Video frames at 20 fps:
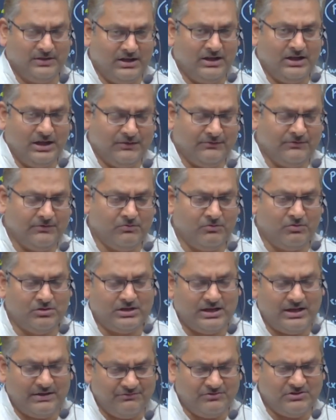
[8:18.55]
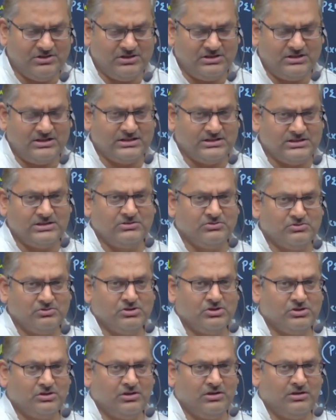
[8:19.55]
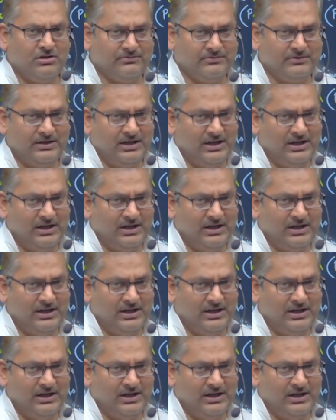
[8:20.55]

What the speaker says: if you want efficient execution of